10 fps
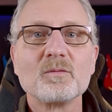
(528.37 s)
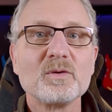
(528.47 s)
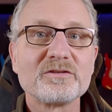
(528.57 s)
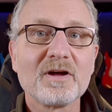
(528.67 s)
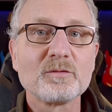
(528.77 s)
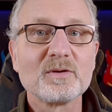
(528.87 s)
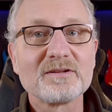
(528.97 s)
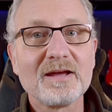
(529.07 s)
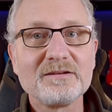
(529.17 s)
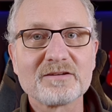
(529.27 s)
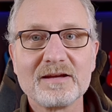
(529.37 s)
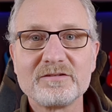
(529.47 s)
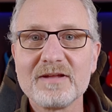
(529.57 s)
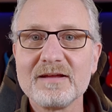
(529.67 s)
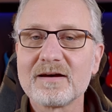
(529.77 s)
We start with HA
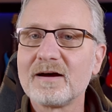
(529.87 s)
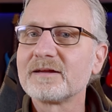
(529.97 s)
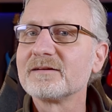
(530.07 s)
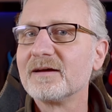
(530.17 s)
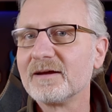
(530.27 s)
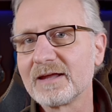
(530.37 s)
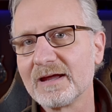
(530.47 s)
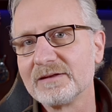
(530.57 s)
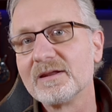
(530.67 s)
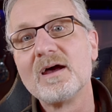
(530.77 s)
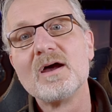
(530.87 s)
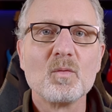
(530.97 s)
state icon again.